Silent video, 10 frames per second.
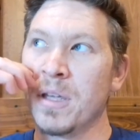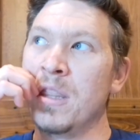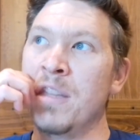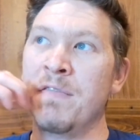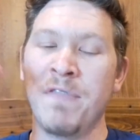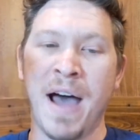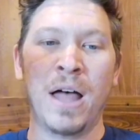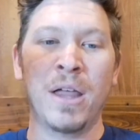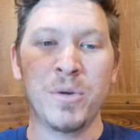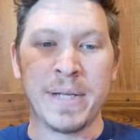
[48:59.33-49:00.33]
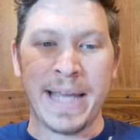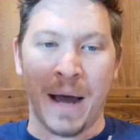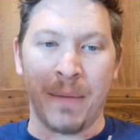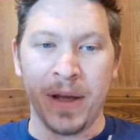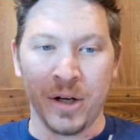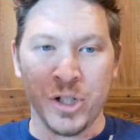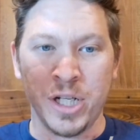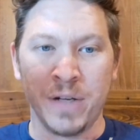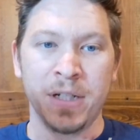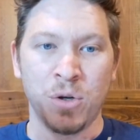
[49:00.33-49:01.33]
value gap there
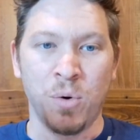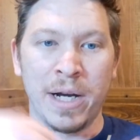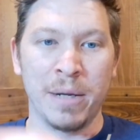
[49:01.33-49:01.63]
shifted quite a